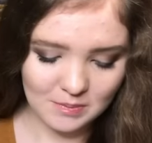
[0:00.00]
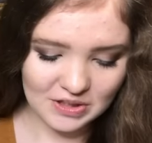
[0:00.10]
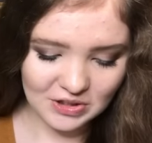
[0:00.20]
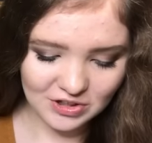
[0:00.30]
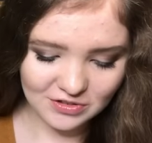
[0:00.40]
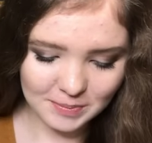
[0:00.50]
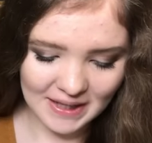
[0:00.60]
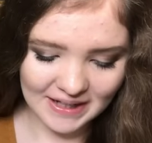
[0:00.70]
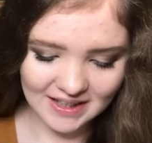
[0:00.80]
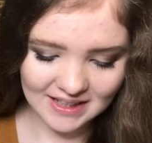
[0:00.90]
Beautiful
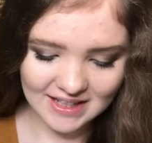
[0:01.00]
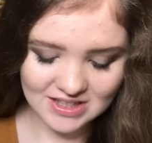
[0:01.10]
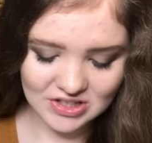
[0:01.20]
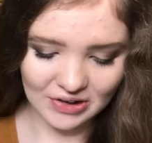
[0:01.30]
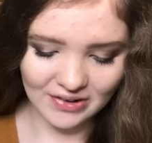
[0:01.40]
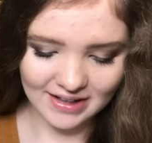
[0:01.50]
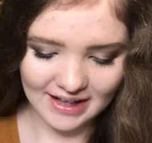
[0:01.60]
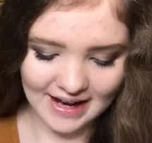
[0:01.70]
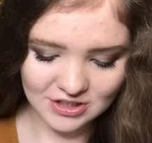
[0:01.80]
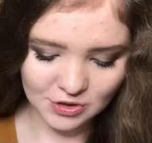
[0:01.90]
parakeets
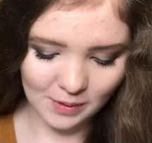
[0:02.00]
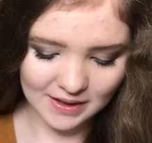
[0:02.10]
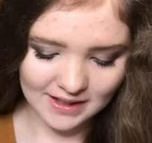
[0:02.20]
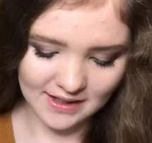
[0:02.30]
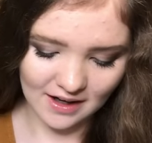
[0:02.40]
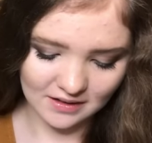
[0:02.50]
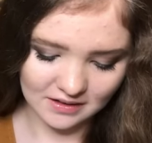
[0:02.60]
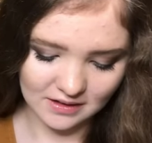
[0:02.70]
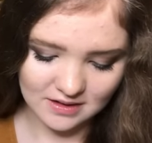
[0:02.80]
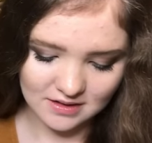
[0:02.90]
starting at
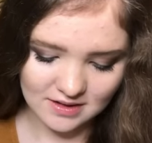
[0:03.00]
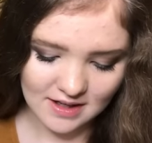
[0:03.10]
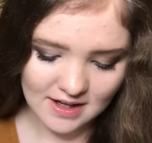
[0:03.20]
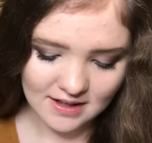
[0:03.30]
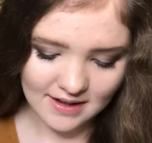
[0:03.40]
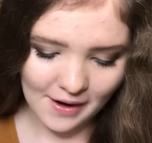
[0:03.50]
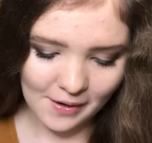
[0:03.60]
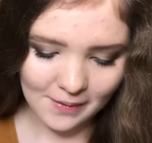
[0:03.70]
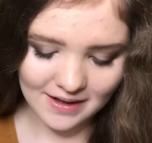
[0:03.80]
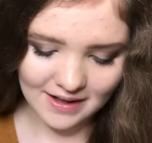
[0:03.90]
$20.
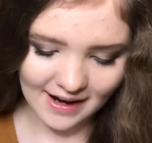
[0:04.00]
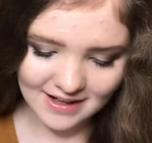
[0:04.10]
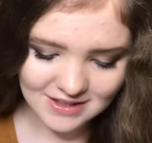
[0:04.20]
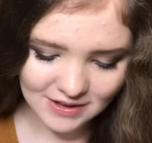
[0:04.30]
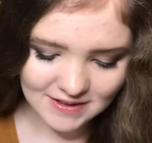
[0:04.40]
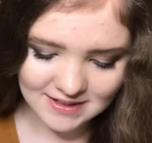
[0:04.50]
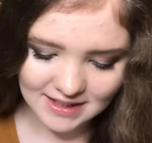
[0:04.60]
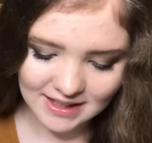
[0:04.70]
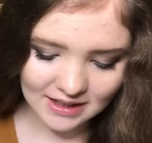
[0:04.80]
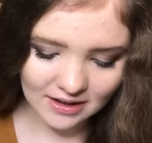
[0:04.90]
Now, as you can
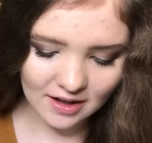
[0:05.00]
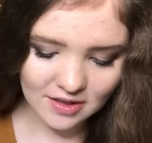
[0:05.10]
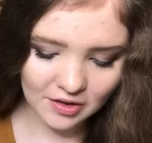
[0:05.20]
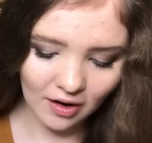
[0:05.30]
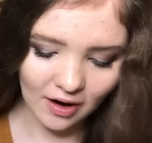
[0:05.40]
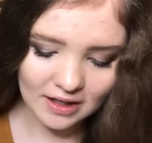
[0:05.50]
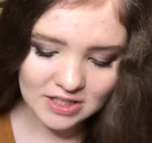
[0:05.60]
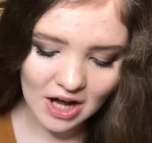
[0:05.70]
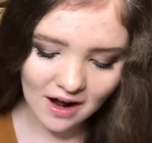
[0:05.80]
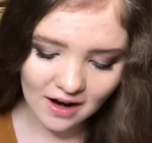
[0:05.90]
see here, there are
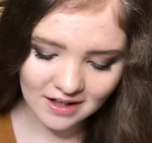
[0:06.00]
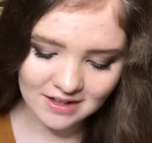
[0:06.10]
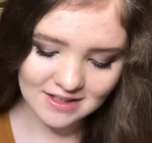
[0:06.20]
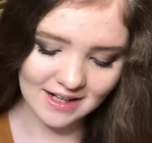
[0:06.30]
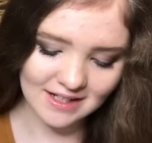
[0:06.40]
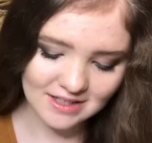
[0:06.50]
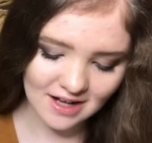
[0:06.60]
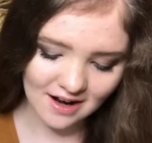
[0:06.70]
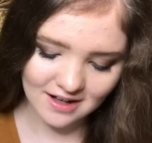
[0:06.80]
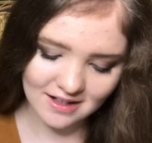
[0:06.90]
tons and
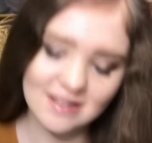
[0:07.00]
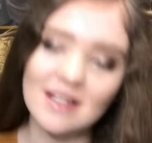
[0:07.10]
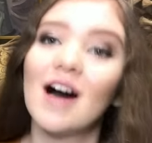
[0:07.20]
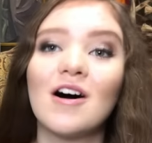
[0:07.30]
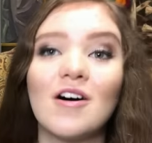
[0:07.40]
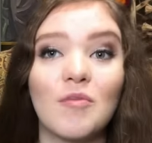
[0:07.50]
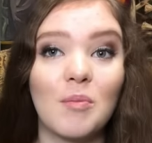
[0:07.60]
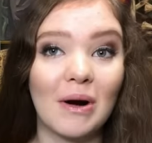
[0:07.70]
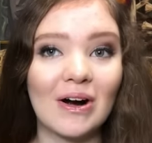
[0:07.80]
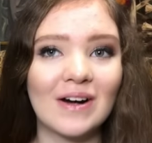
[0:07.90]
tons
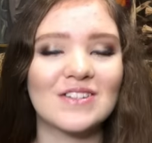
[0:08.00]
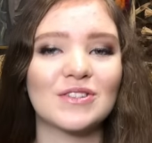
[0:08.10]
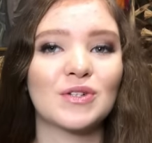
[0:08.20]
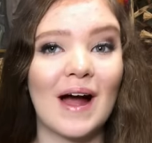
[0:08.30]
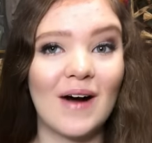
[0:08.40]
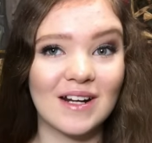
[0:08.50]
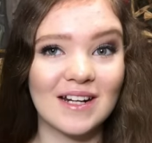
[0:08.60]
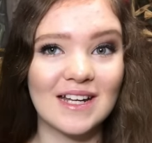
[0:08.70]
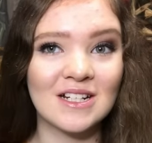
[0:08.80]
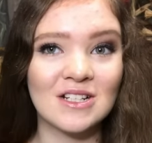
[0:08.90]
of birds
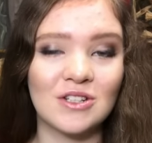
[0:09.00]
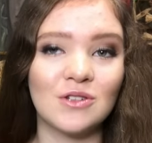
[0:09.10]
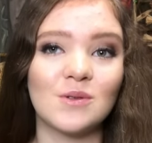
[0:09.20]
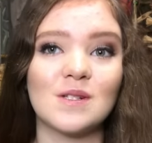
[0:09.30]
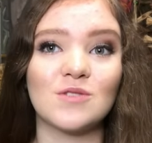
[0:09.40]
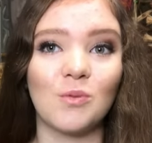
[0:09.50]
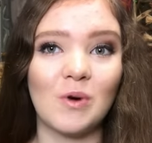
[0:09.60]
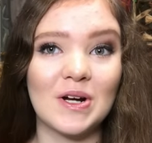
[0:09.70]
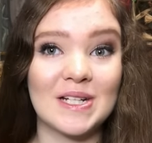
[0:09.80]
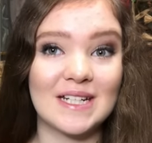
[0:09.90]
crowded into this
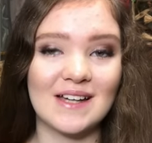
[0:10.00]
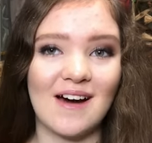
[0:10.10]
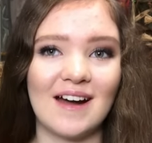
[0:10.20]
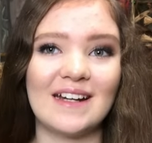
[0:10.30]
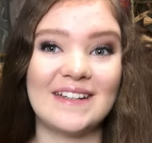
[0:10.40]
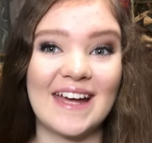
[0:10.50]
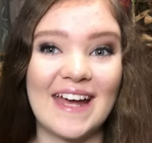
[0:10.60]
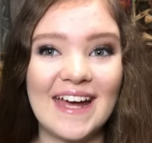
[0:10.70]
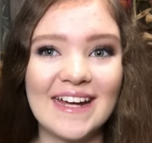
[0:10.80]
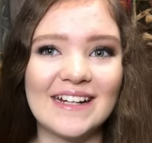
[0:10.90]
one tiny
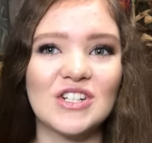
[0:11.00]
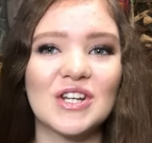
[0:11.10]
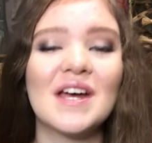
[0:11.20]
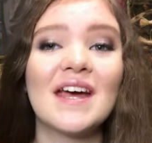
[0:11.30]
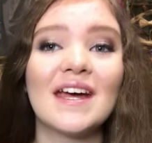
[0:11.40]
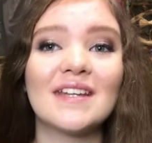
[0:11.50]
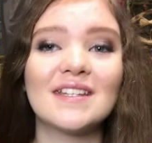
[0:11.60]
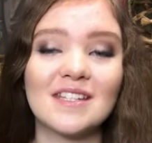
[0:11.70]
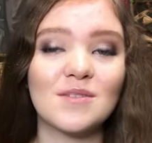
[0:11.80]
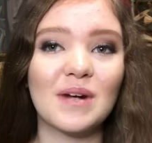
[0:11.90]
cage. And
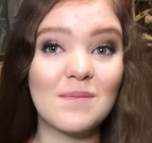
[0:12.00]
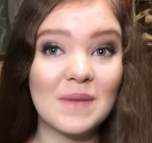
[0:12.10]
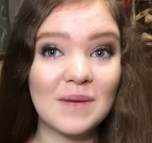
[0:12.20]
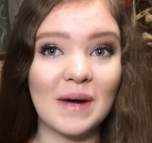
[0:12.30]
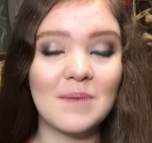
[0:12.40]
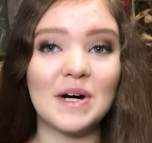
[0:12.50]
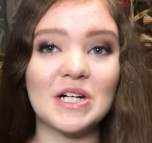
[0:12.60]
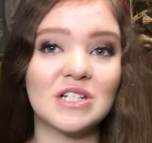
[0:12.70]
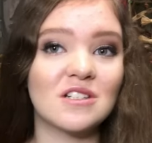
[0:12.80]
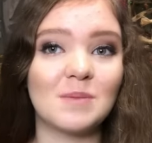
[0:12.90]
this is what I mean by
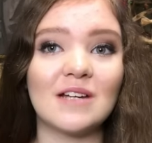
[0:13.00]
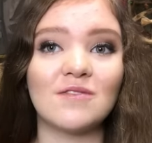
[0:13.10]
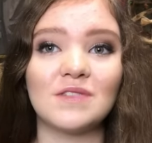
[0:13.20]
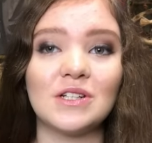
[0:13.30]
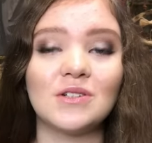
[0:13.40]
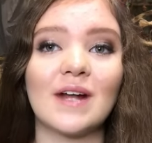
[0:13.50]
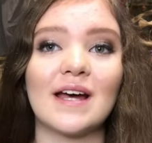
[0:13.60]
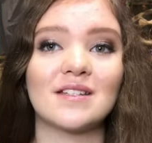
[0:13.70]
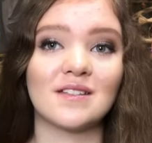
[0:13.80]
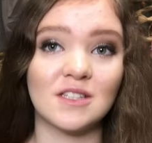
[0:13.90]
budgies being viewed
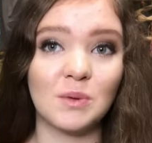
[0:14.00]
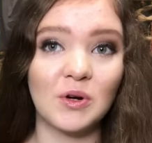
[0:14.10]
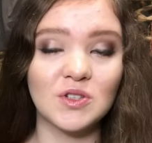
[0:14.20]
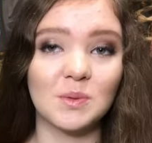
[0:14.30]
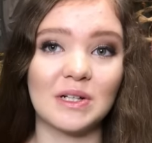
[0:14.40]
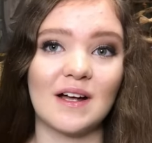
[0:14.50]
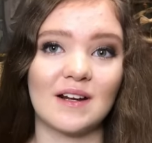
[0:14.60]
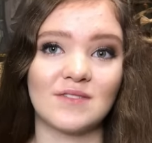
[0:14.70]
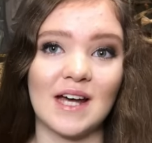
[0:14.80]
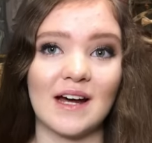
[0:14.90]
as disposable a
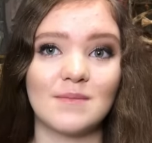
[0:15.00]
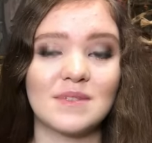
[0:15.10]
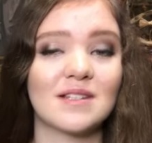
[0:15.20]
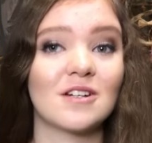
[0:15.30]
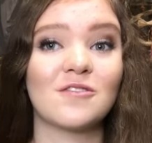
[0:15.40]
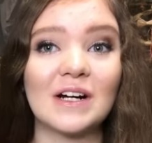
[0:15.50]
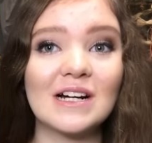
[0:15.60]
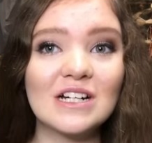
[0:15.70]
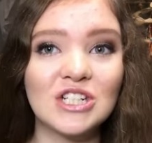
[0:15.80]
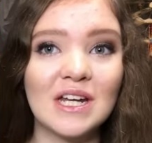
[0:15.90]
lot of times. They're
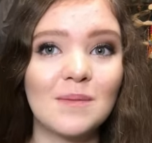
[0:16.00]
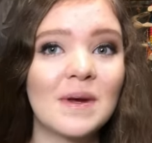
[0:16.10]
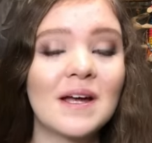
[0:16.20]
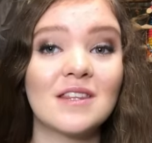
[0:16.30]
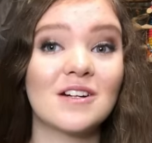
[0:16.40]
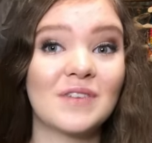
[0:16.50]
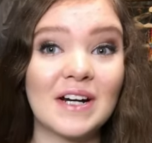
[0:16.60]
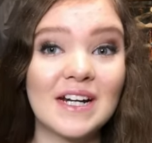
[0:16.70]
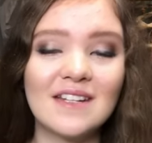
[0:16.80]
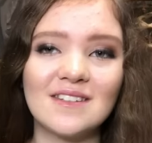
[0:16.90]
very cheap, they're
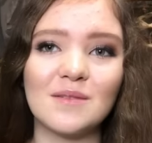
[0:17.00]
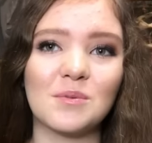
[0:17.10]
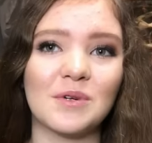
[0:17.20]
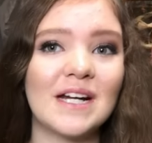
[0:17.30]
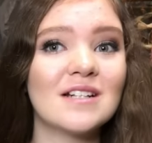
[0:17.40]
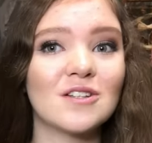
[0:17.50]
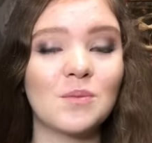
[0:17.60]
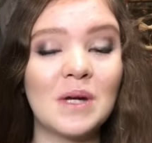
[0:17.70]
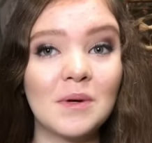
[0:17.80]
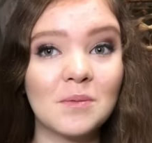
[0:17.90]
very easy to breed, so
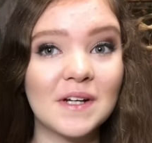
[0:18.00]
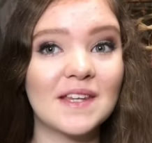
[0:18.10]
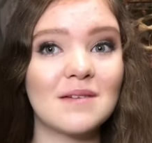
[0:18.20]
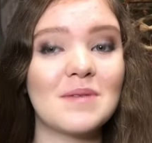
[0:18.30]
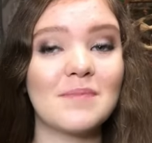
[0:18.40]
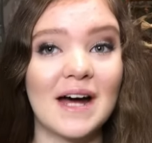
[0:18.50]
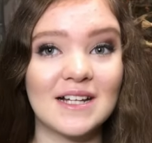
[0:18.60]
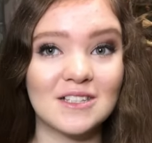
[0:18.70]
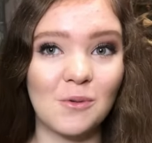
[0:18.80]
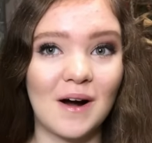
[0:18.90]
people breed them in
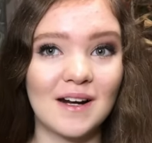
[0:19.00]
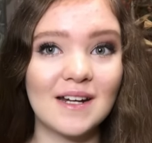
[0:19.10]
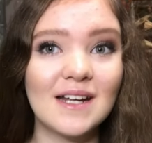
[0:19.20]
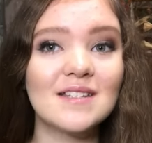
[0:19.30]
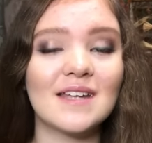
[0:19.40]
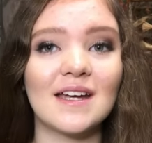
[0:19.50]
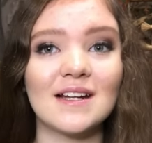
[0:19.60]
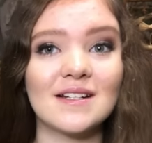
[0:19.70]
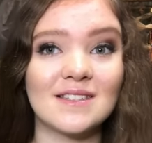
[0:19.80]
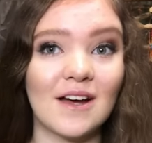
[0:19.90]
mass quantities
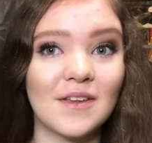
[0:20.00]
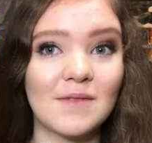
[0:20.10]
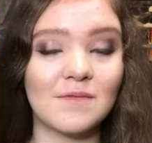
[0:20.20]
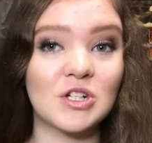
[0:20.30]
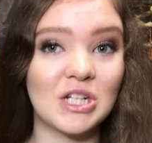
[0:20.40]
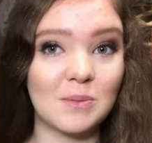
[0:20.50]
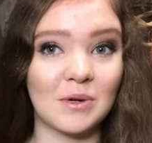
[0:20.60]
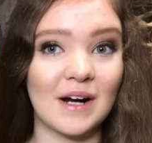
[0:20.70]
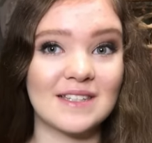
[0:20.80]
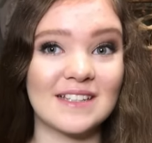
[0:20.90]
and sell them for cheap
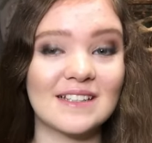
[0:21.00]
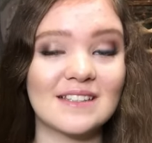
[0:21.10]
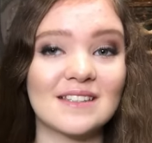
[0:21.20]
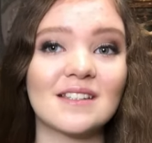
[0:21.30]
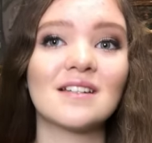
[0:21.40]
prices